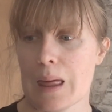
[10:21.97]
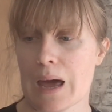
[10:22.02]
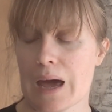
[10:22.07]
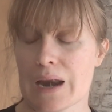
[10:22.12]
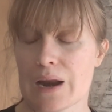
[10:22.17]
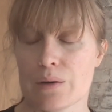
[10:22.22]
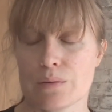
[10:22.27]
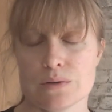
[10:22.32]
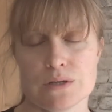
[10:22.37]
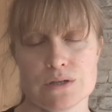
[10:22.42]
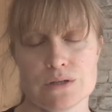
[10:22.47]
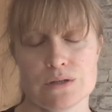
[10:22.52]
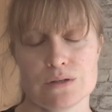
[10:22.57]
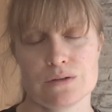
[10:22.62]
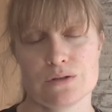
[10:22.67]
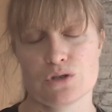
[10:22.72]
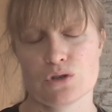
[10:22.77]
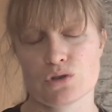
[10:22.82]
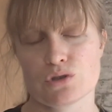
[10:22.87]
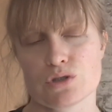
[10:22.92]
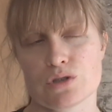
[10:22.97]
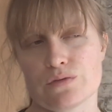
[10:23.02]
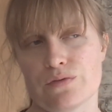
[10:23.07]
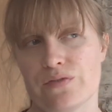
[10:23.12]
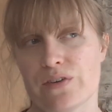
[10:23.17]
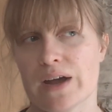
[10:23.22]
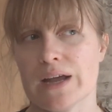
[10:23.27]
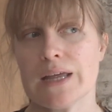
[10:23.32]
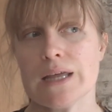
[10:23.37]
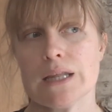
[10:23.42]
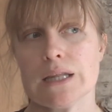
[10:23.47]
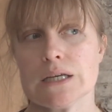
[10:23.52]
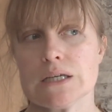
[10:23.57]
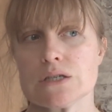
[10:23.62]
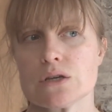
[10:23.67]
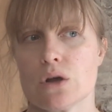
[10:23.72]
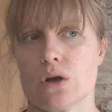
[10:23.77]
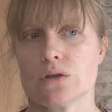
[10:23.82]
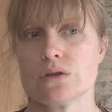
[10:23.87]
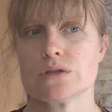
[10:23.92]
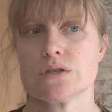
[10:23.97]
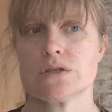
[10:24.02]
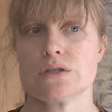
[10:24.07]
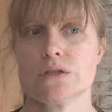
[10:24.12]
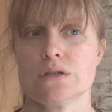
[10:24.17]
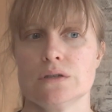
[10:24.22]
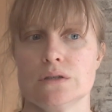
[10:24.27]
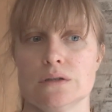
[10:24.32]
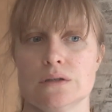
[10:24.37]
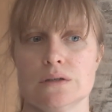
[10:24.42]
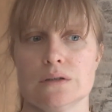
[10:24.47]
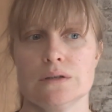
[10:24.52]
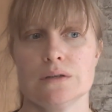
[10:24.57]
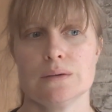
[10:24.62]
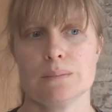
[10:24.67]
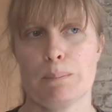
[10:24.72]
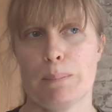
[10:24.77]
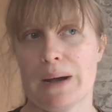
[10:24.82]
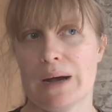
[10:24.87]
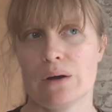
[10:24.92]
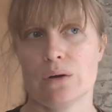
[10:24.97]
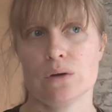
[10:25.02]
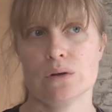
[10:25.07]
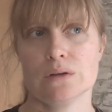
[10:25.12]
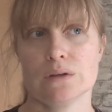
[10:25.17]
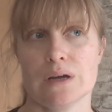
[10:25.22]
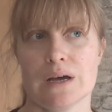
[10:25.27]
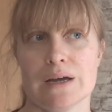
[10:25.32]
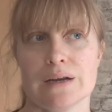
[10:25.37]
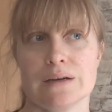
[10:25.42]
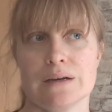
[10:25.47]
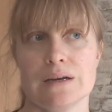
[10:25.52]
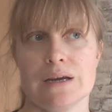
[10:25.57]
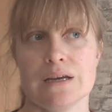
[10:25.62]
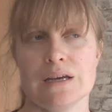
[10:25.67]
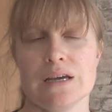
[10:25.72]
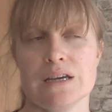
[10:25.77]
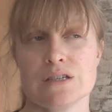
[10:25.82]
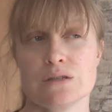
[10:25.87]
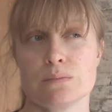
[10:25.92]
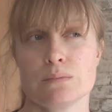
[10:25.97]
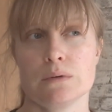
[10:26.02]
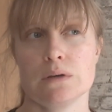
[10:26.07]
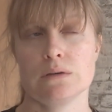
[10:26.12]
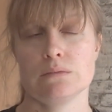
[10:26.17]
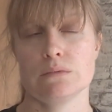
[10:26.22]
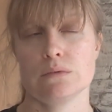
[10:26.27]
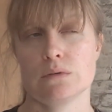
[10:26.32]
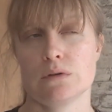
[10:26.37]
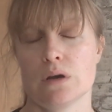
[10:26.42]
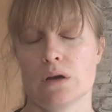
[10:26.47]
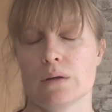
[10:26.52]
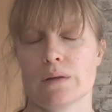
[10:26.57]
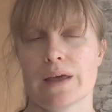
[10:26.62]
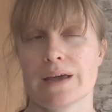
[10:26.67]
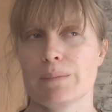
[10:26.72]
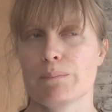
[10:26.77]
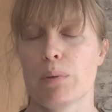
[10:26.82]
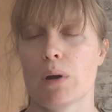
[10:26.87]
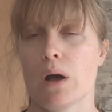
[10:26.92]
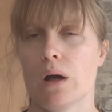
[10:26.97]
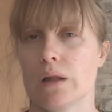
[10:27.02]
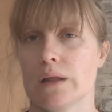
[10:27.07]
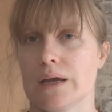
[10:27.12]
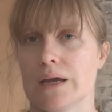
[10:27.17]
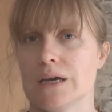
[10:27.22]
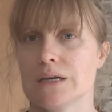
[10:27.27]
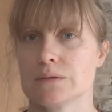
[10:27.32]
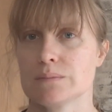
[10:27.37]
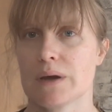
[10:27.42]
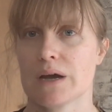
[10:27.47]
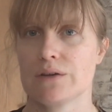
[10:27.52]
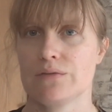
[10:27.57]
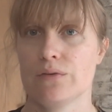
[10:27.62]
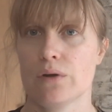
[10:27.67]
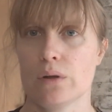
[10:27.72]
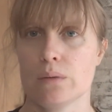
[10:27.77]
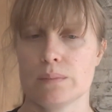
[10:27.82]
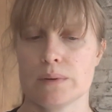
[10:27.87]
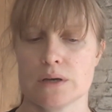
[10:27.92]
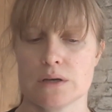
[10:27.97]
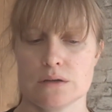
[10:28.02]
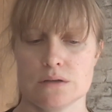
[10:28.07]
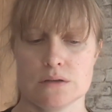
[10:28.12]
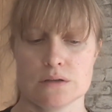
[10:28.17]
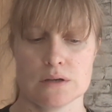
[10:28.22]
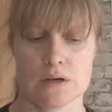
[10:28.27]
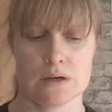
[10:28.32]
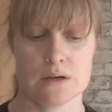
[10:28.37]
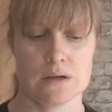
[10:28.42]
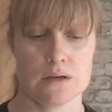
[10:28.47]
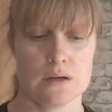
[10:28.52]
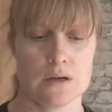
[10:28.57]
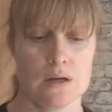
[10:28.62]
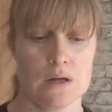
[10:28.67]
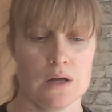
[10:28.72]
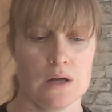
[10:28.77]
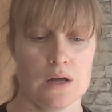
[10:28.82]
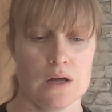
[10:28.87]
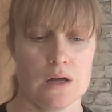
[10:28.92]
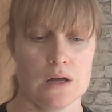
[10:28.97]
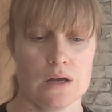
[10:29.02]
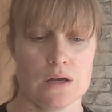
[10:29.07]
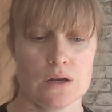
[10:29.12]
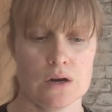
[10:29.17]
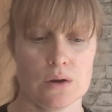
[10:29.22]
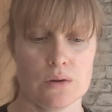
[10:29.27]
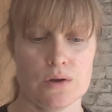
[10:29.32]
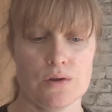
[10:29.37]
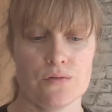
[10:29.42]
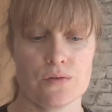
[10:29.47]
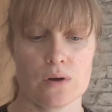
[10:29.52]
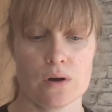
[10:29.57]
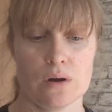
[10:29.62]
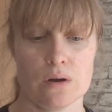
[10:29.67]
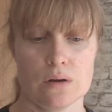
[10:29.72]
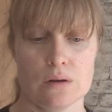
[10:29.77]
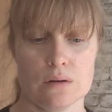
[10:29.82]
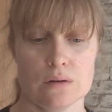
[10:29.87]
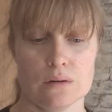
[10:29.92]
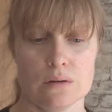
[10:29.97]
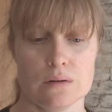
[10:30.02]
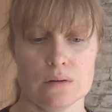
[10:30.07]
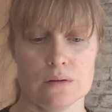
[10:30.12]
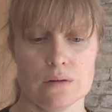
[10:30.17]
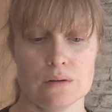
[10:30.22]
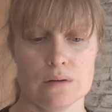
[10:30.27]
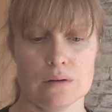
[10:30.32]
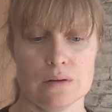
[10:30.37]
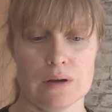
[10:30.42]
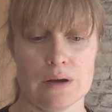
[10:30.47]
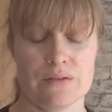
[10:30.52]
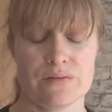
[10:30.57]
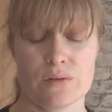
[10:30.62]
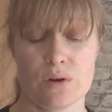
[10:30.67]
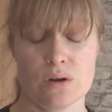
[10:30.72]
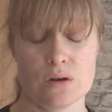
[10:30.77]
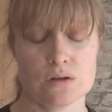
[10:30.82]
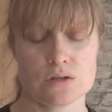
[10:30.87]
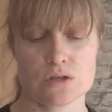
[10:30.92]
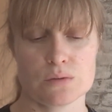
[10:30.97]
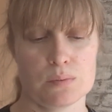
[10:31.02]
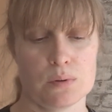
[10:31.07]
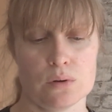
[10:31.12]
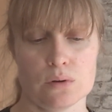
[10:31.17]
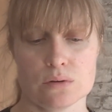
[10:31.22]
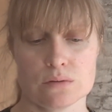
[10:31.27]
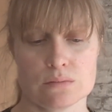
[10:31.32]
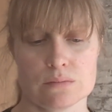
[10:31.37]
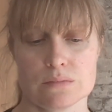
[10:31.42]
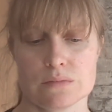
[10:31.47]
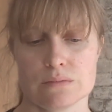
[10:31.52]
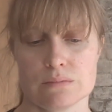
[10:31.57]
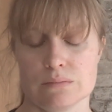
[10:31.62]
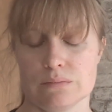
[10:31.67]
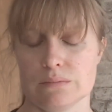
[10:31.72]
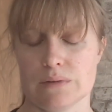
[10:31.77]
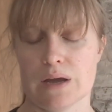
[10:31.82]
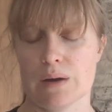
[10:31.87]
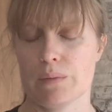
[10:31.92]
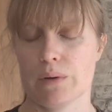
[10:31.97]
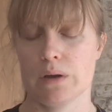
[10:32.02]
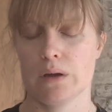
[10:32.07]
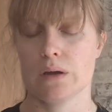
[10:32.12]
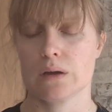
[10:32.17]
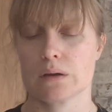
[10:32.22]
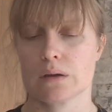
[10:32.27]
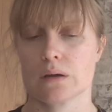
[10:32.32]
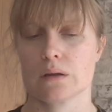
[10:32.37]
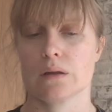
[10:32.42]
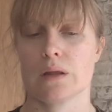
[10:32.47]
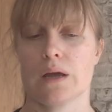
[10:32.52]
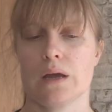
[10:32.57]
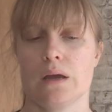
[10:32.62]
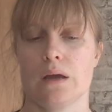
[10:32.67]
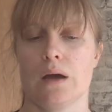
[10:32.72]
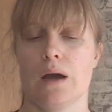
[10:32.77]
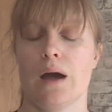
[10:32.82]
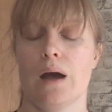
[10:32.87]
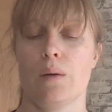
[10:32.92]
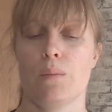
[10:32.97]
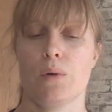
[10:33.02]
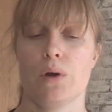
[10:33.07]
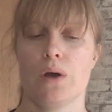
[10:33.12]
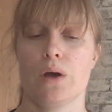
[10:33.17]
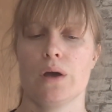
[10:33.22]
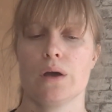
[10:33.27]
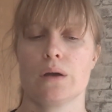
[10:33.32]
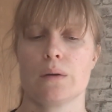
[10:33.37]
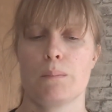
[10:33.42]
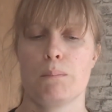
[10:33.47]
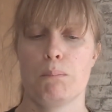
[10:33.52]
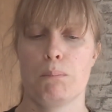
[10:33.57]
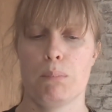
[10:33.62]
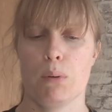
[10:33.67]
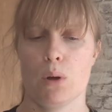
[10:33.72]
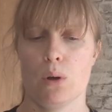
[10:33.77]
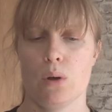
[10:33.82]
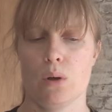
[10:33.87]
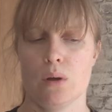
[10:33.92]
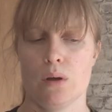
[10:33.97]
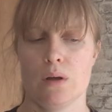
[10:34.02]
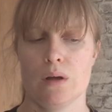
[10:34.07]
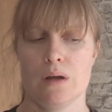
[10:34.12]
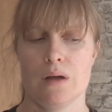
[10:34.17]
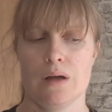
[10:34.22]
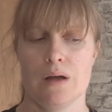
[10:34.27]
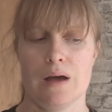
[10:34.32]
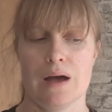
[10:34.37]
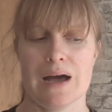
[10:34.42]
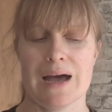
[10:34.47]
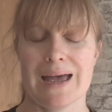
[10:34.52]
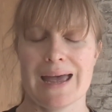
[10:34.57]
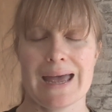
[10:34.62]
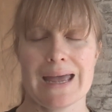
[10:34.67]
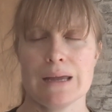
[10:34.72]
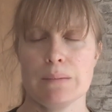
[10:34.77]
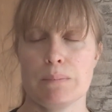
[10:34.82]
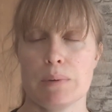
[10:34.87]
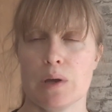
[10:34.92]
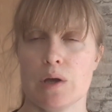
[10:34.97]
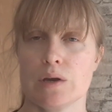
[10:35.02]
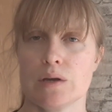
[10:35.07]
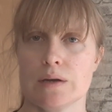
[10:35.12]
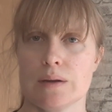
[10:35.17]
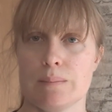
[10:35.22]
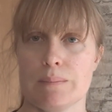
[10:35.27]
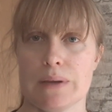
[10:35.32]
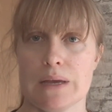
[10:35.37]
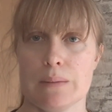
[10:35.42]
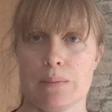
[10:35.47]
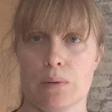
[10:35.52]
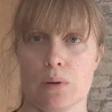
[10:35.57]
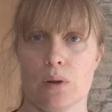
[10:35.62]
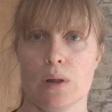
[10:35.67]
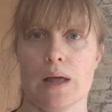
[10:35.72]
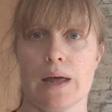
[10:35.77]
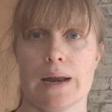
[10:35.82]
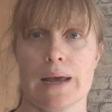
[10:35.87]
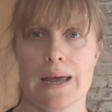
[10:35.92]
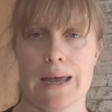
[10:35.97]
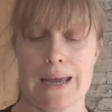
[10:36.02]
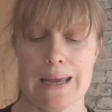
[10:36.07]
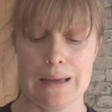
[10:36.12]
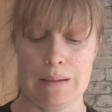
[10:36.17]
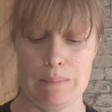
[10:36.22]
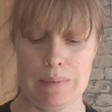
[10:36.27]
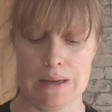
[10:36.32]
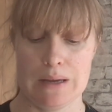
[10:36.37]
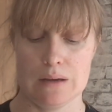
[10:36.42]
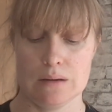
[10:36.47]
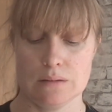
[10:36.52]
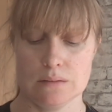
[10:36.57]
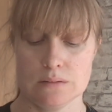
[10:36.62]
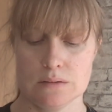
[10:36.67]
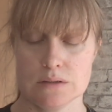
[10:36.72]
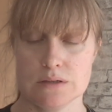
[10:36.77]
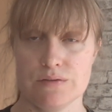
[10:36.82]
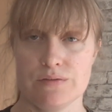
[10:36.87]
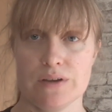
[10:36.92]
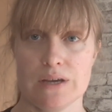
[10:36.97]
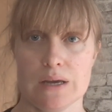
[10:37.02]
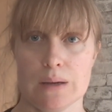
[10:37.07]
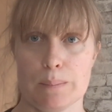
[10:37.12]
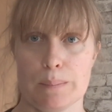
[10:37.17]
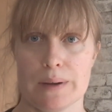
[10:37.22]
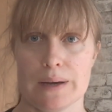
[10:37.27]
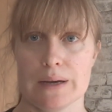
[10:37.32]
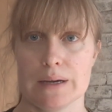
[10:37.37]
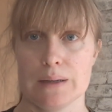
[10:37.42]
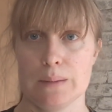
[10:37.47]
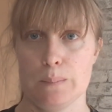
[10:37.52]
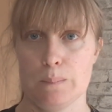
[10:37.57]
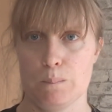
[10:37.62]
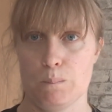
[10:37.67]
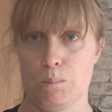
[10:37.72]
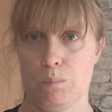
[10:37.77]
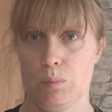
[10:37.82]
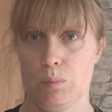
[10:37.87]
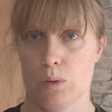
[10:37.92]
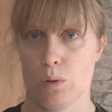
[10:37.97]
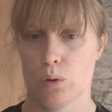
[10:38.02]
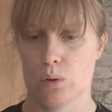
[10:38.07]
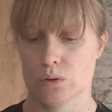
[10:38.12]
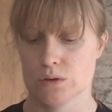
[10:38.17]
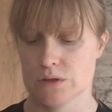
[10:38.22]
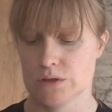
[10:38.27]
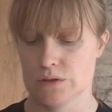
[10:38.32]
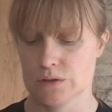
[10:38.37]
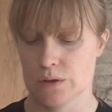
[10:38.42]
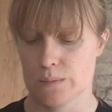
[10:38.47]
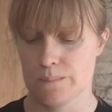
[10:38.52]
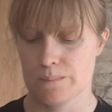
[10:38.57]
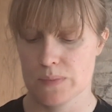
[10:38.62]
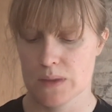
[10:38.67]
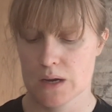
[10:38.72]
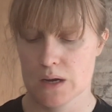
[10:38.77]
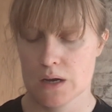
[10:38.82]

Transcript: I was just fighting this constant battle, and it's like partly it is my fault because, like, you know, I've got a support network like at work, but I hate burdening people and I hate being defeated by autism.